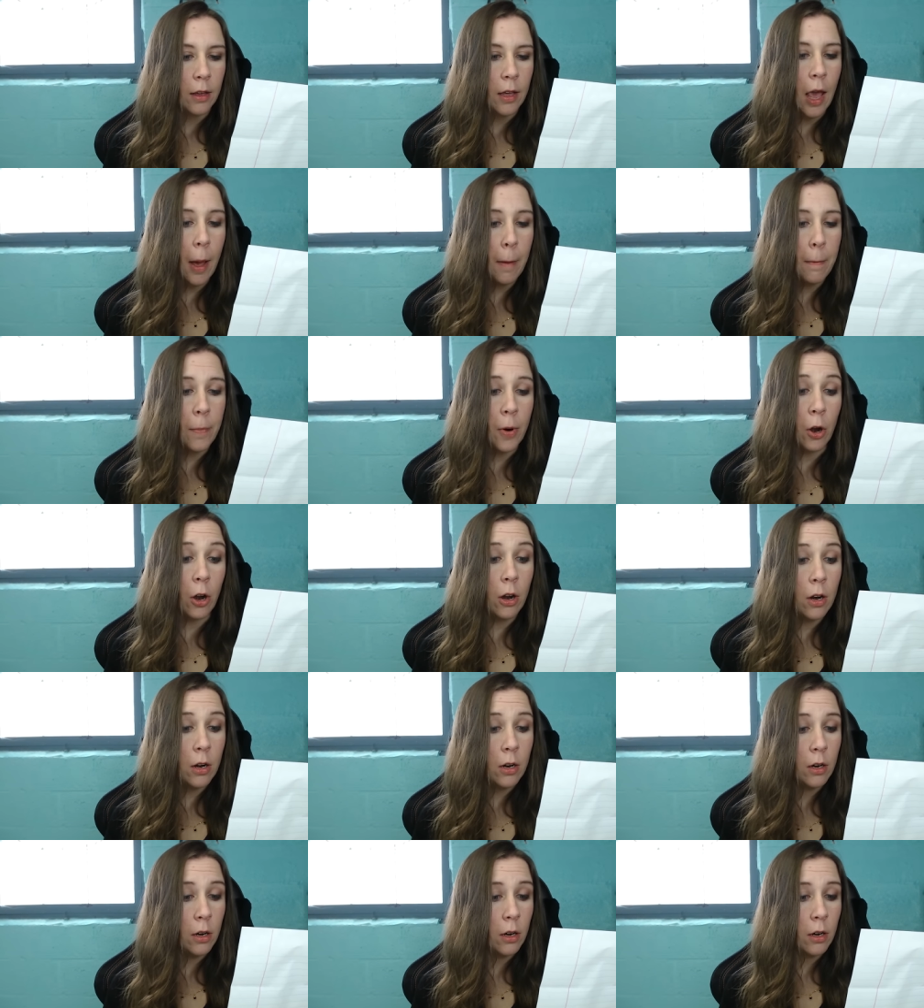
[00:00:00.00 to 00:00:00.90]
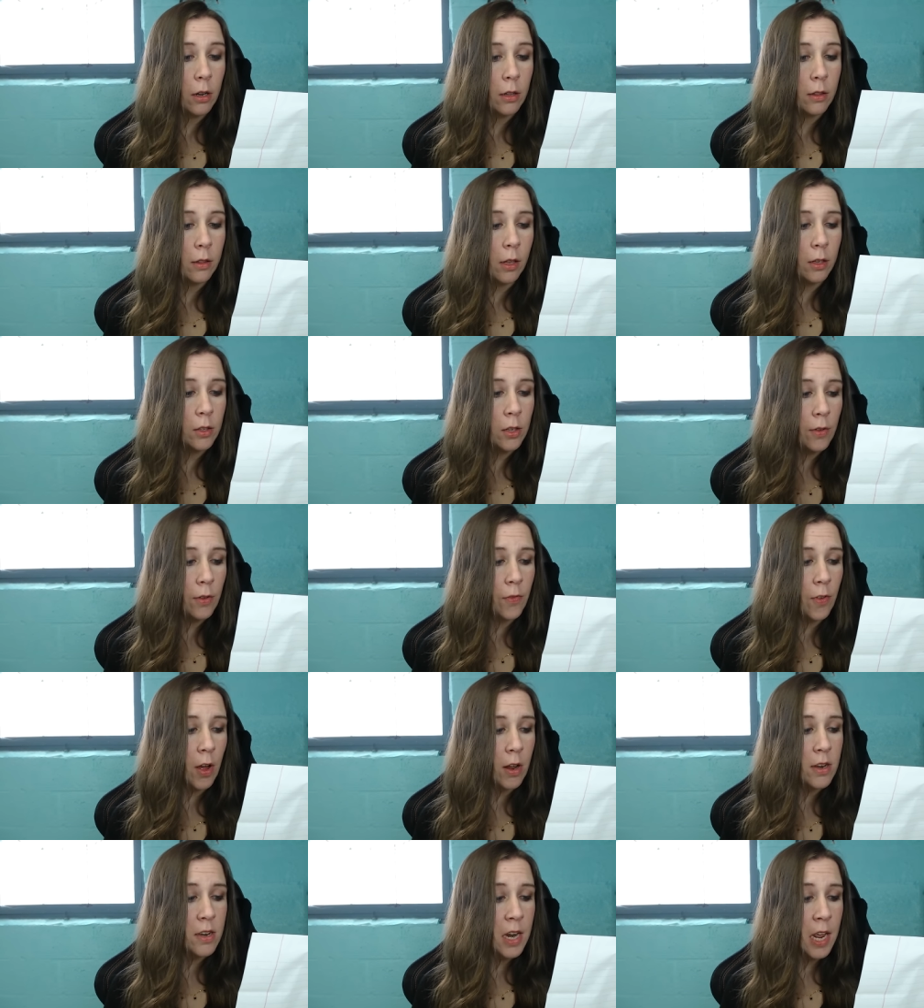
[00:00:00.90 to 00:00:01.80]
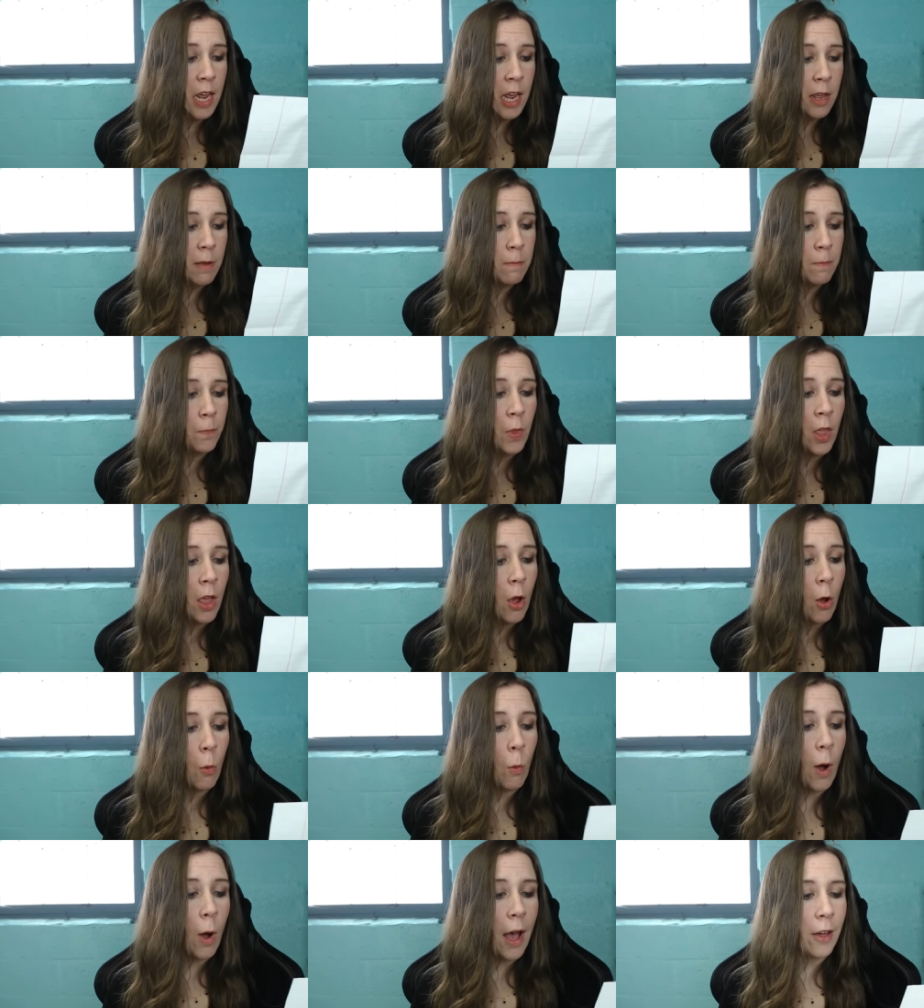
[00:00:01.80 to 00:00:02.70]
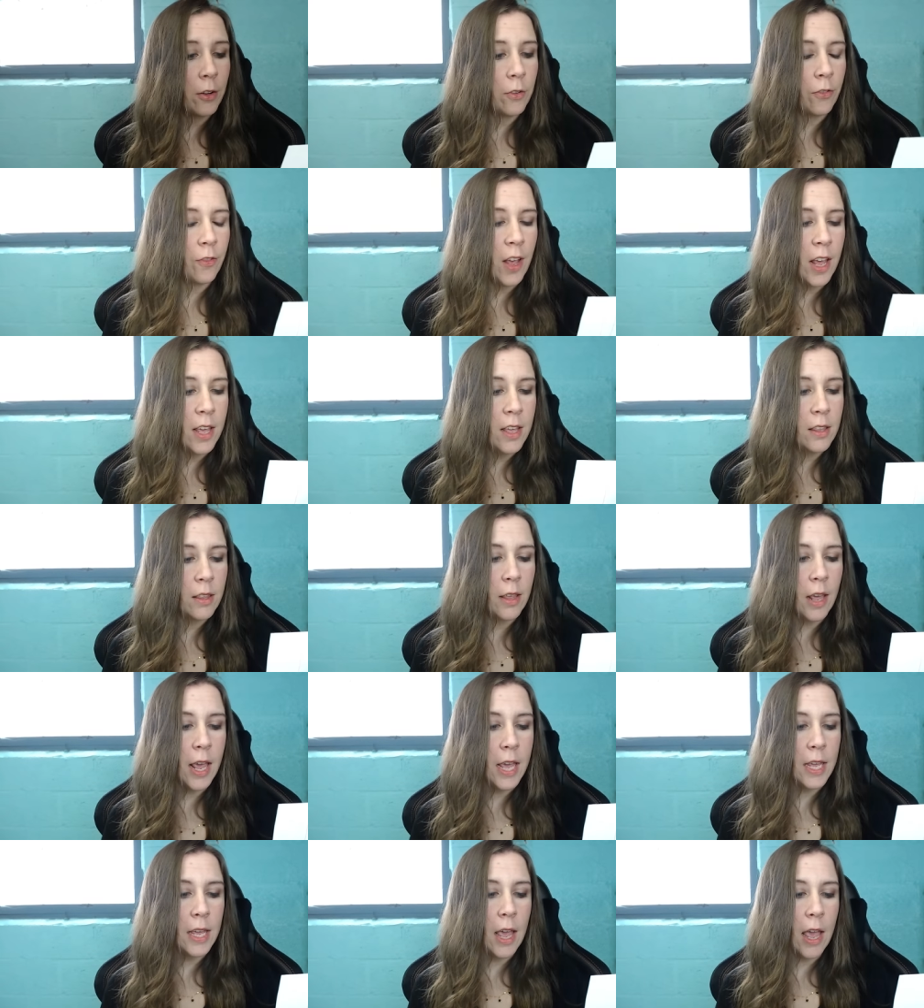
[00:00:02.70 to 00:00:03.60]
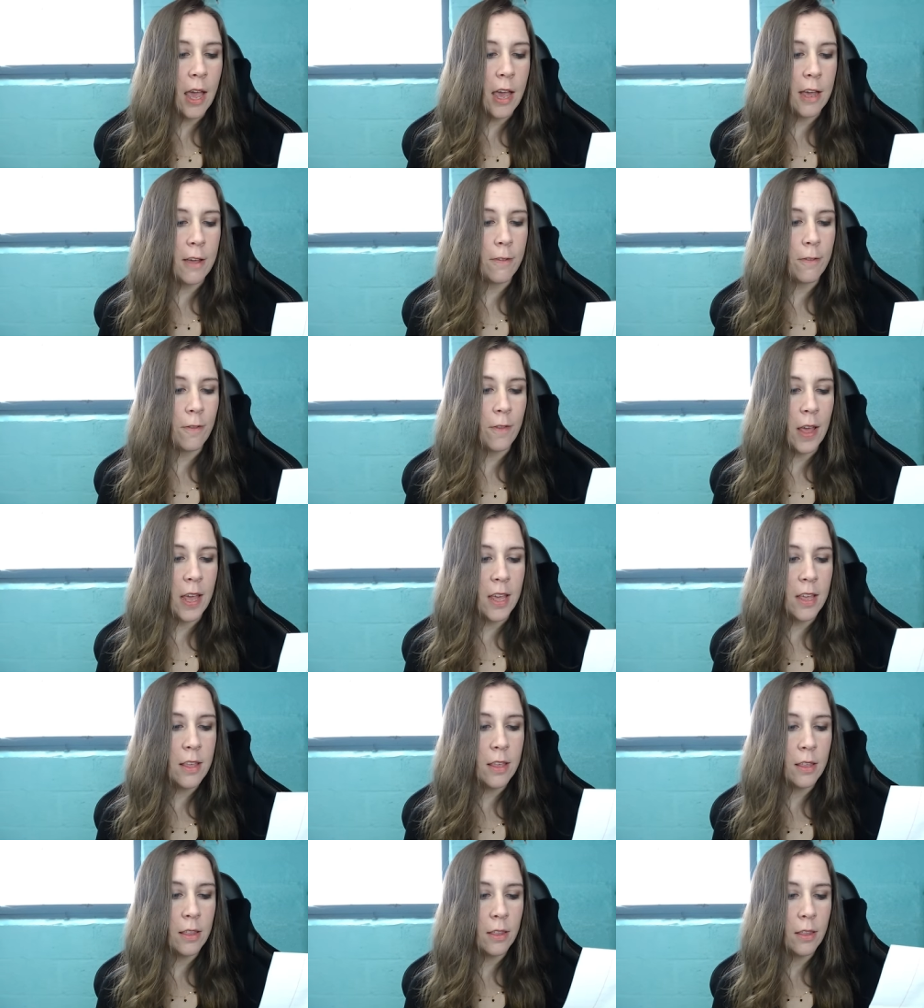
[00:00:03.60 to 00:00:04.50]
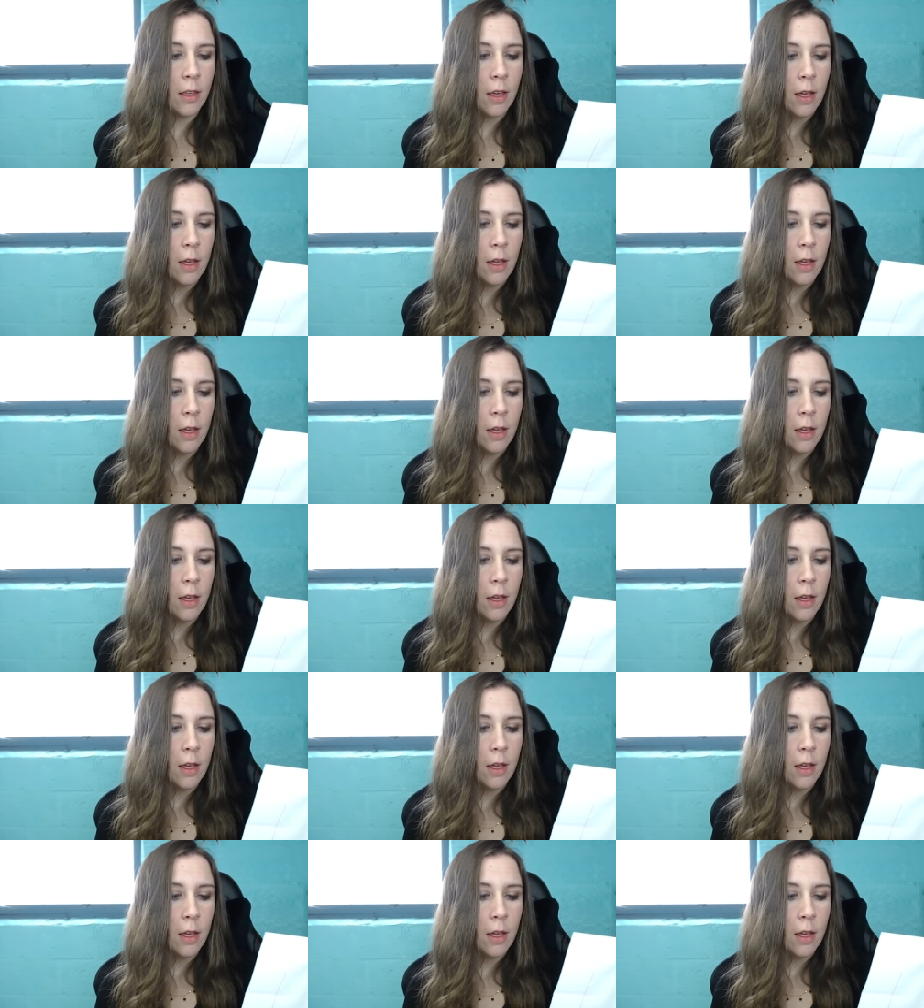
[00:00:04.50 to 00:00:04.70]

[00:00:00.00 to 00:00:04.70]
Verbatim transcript: Kepper, that's a fun name. Wild Faith, aka Faith.